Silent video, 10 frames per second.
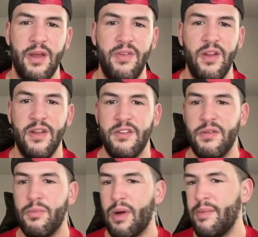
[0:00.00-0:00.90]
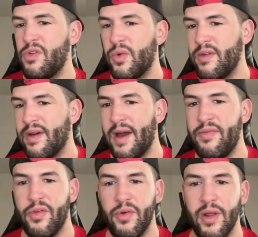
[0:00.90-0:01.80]
If he is, probably 25,
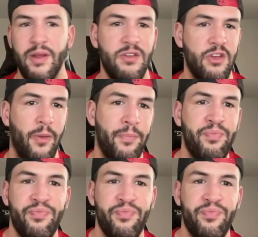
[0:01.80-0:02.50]
30. So